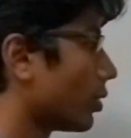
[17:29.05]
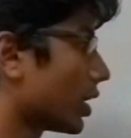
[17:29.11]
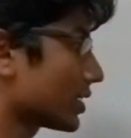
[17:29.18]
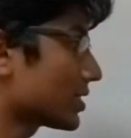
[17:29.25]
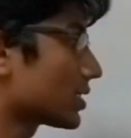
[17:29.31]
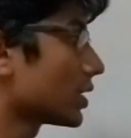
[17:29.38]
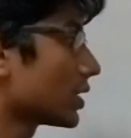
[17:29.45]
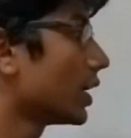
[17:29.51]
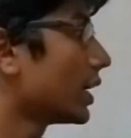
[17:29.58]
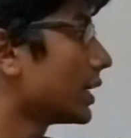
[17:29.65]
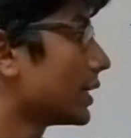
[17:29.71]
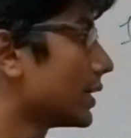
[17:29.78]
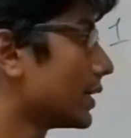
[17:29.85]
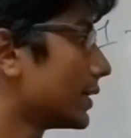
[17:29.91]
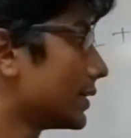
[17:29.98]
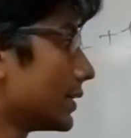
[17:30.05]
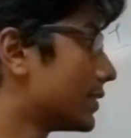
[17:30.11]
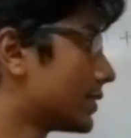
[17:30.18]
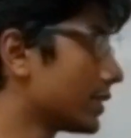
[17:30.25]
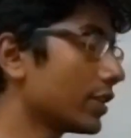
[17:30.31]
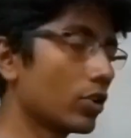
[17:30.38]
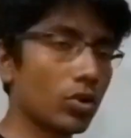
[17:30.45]
Plus
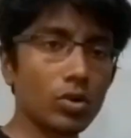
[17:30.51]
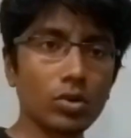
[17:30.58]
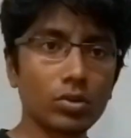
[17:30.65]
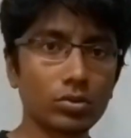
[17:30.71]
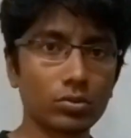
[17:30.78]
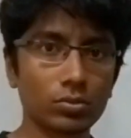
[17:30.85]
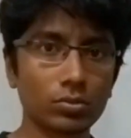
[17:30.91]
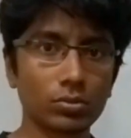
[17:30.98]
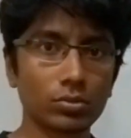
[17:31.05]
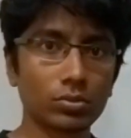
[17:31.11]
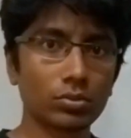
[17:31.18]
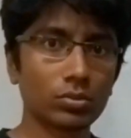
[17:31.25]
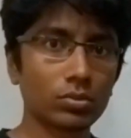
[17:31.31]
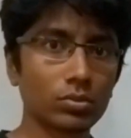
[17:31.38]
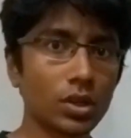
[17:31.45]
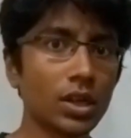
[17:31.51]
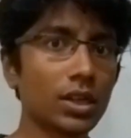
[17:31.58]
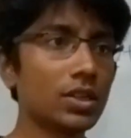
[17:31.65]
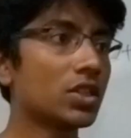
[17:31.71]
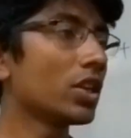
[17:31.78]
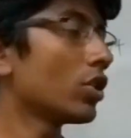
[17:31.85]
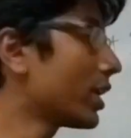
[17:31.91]
0.
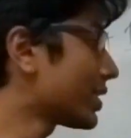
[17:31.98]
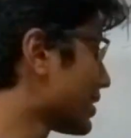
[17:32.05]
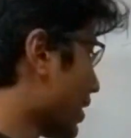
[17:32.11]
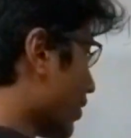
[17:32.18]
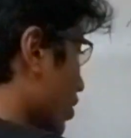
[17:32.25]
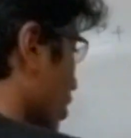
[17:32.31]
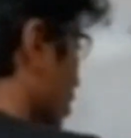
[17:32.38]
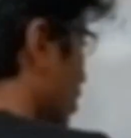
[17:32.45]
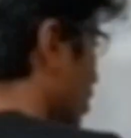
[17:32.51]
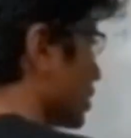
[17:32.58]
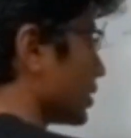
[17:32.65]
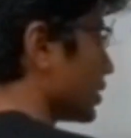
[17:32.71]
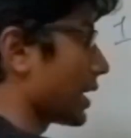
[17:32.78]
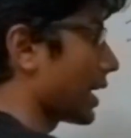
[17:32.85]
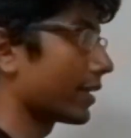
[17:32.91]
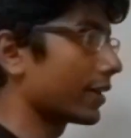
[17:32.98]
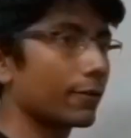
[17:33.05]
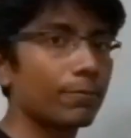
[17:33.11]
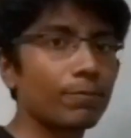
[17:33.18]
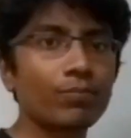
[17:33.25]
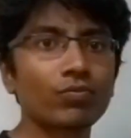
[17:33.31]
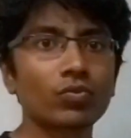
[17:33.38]
0 has never occurred in this array.
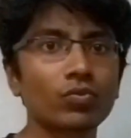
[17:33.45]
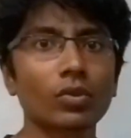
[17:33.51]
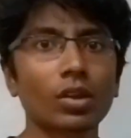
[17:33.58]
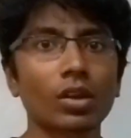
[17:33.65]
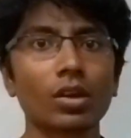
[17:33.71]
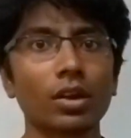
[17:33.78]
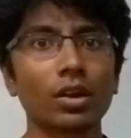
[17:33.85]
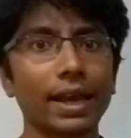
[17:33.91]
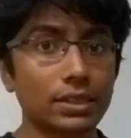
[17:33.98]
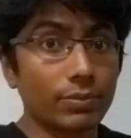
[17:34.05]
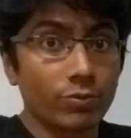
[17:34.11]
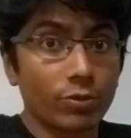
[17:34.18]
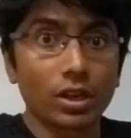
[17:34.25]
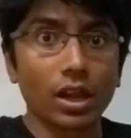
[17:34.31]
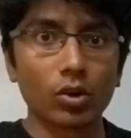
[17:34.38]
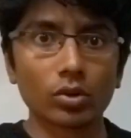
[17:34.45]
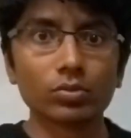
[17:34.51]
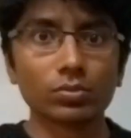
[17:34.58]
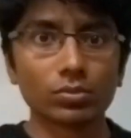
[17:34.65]
Except for now.